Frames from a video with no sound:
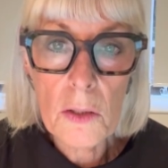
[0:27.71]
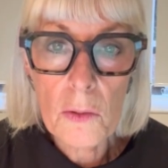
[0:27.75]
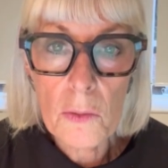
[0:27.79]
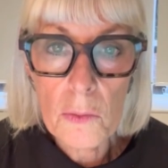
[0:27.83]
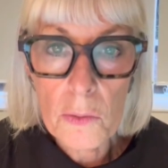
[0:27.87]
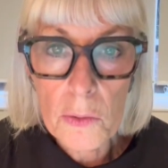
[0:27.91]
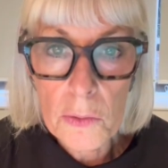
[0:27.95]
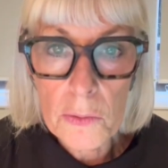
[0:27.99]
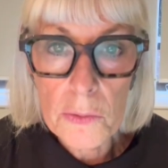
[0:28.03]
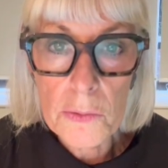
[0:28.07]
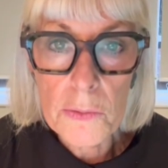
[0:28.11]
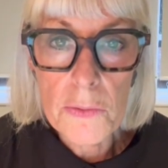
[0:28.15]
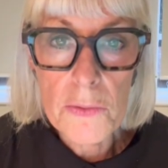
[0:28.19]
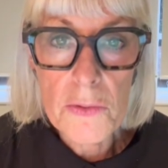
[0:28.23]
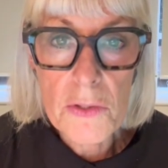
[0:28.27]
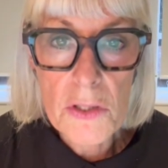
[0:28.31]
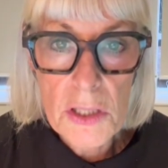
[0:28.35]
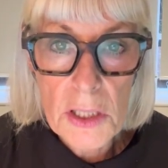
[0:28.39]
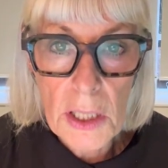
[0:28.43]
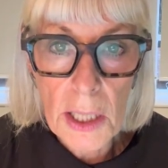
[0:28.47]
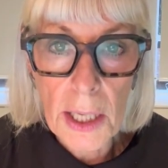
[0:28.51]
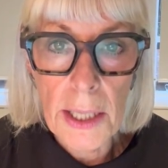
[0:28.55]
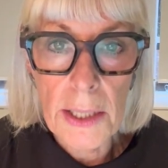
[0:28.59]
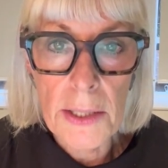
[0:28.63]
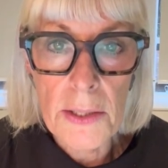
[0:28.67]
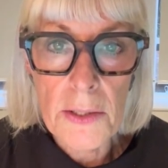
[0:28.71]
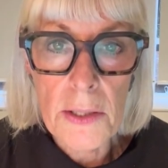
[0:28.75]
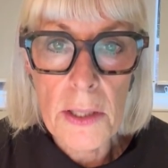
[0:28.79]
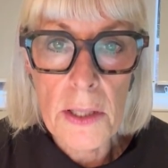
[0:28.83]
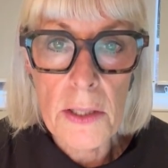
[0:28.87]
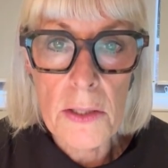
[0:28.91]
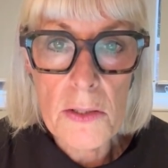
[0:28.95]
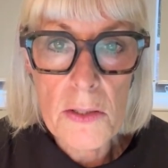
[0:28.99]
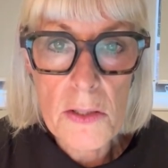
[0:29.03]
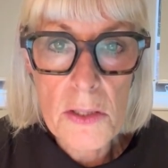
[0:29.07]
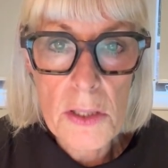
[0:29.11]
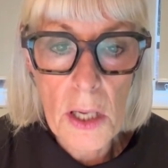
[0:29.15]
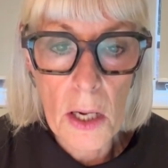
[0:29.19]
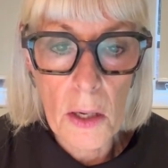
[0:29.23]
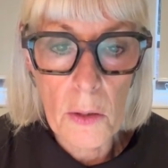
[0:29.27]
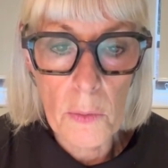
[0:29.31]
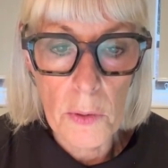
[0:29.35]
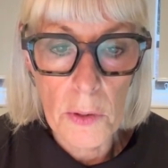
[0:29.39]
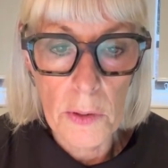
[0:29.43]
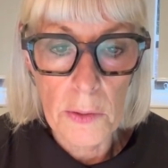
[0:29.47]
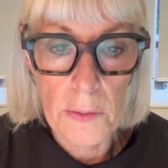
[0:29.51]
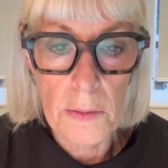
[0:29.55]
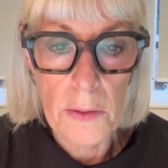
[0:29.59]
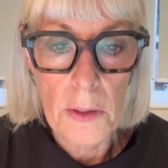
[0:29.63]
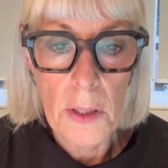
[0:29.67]
crawl, stand and so
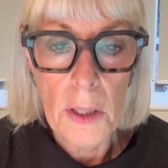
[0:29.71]
on.